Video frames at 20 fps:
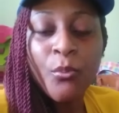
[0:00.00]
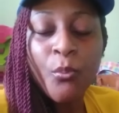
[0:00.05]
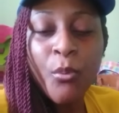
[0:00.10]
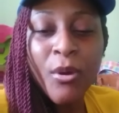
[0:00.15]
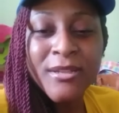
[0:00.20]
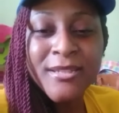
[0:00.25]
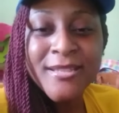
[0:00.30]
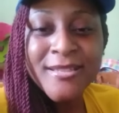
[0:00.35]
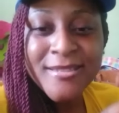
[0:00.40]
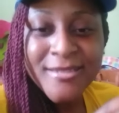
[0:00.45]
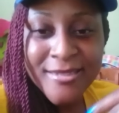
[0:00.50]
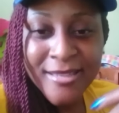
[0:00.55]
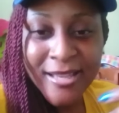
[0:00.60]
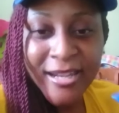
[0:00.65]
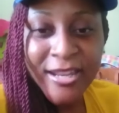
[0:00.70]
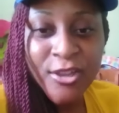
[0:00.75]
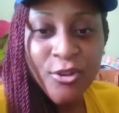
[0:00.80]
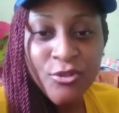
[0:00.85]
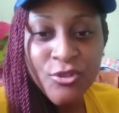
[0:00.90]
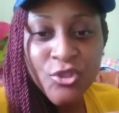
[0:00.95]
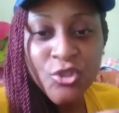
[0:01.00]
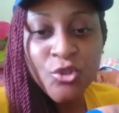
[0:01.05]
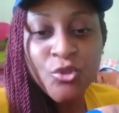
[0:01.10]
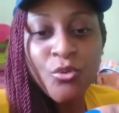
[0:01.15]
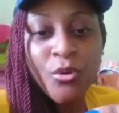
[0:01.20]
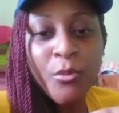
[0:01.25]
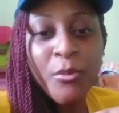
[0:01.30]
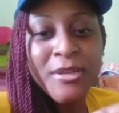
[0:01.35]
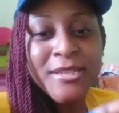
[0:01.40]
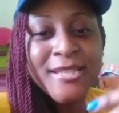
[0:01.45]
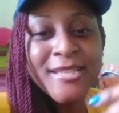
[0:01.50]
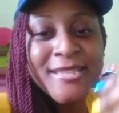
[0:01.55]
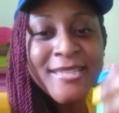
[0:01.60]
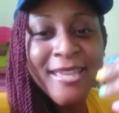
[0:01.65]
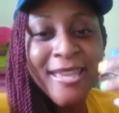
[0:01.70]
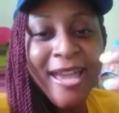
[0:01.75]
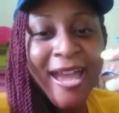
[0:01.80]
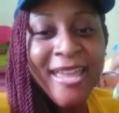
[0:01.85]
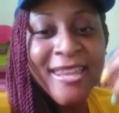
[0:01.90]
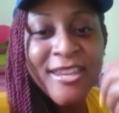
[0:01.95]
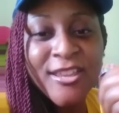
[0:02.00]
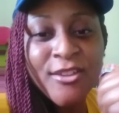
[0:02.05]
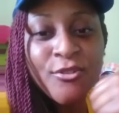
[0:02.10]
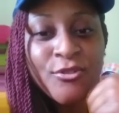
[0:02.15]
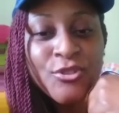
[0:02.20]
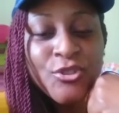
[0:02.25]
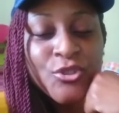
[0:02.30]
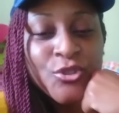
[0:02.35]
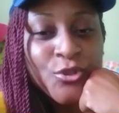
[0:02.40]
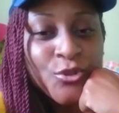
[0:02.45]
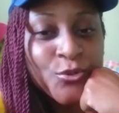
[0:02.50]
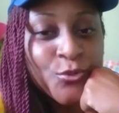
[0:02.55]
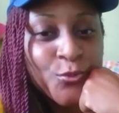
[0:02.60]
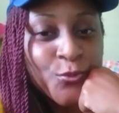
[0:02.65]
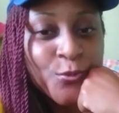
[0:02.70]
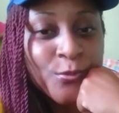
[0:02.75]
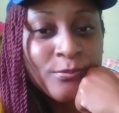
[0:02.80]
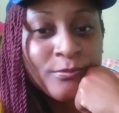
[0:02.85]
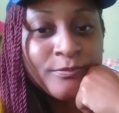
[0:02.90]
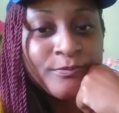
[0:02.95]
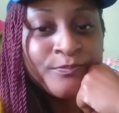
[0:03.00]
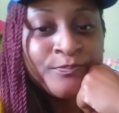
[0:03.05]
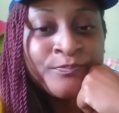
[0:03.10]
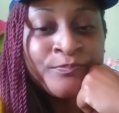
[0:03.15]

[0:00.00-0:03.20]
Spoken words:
what he's telling us to do or what he's guiding us to do